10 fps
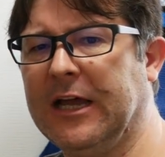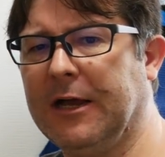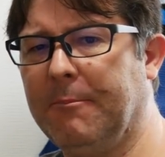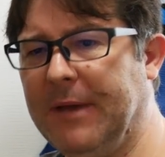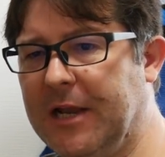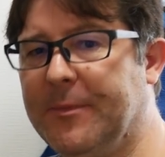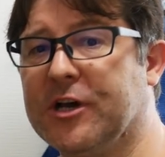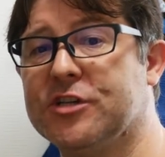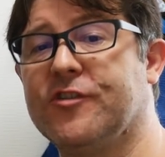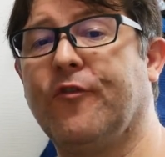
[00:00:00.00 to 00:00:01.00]
mainly
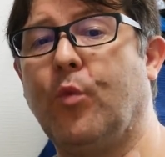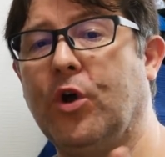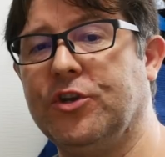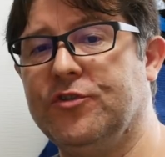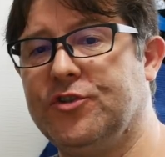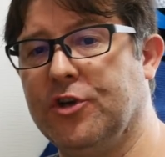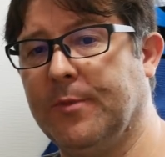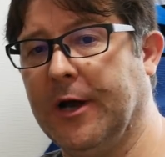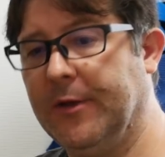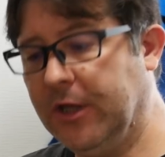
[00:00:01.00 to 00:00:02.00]
because of one
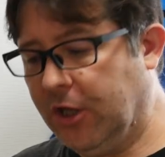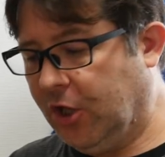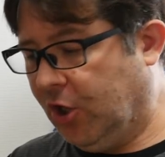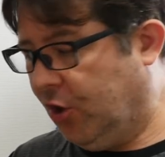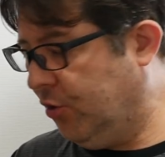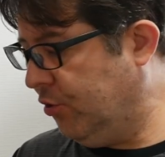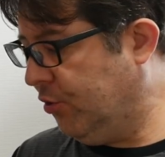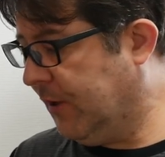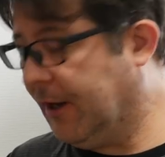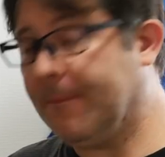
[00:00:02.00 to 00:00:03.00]
YouTuber
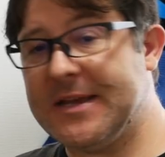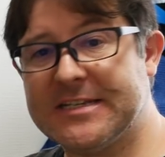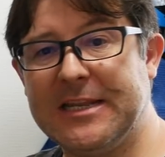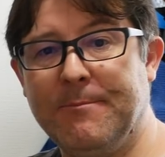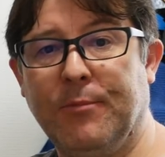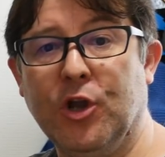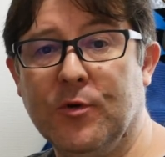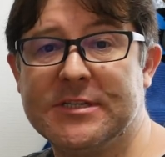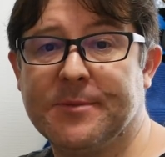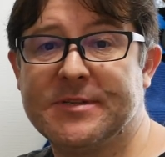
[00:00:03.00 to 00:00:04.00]
who basically blew
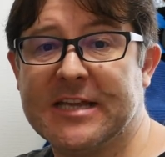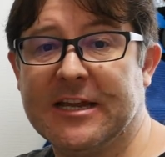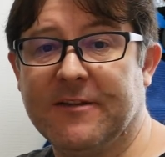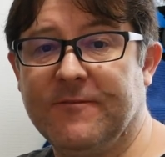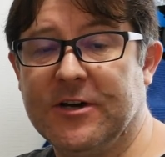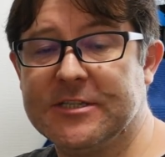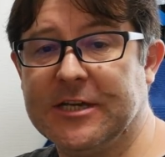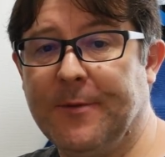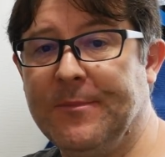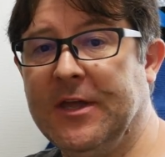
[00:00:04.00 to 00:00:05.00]
his upscan
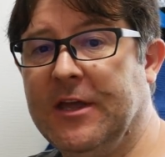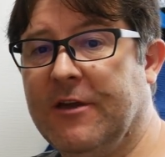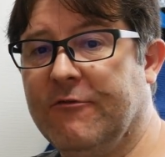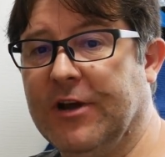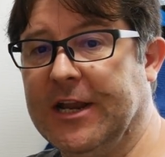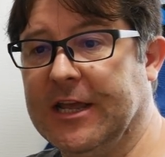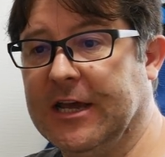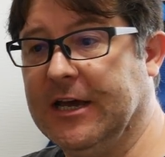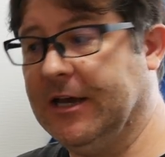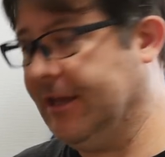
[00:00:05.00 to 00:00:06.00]
converter running
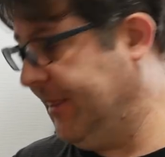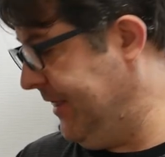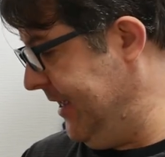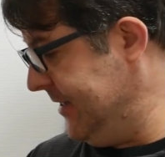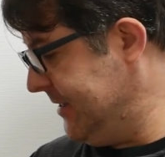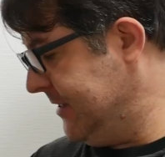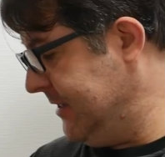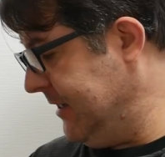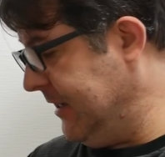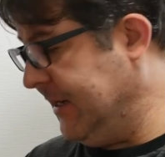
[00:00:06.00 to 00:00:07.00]
this
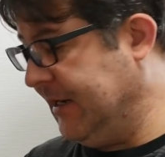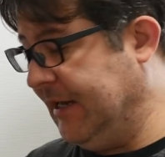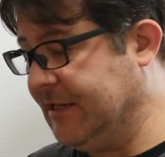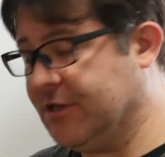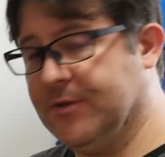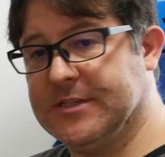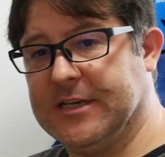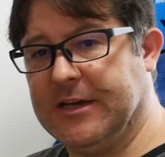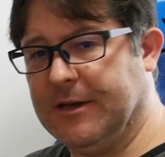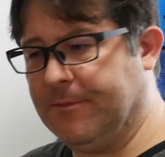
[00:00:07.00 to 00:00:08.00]
into his
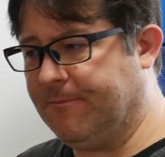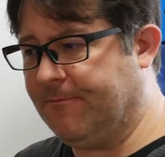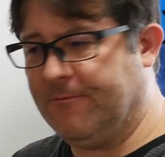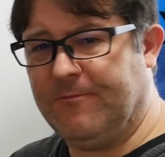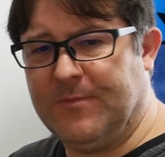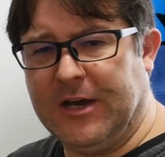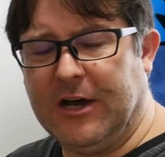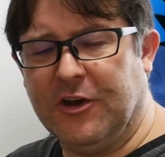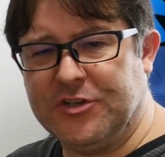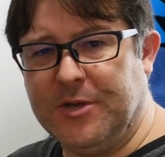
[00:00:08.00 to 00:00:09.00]

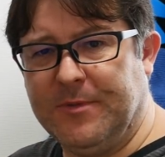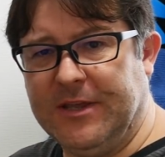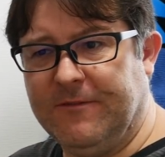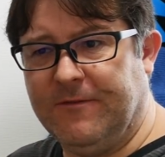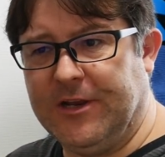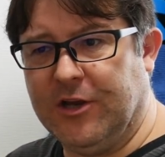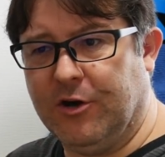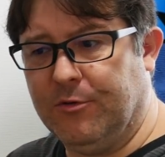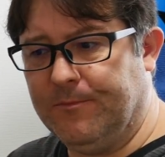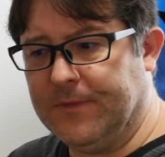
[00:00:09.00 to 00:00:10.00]
RGB video